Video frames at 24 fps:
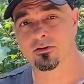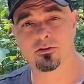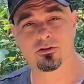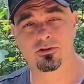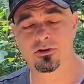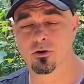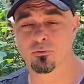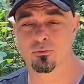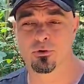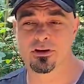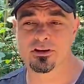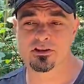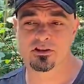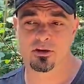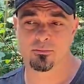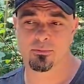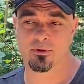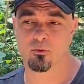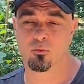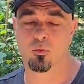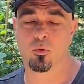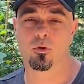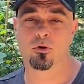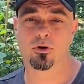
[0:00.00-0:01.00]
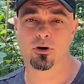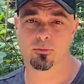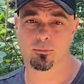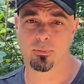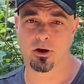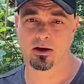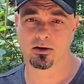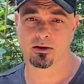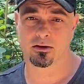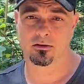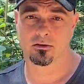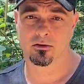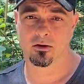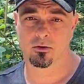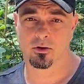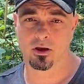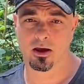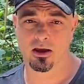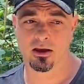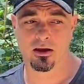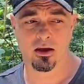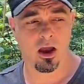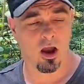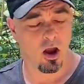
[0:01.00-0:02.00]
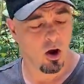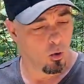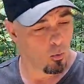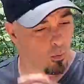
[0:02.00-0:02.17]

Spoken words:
There's no reason to be worried about it, okay?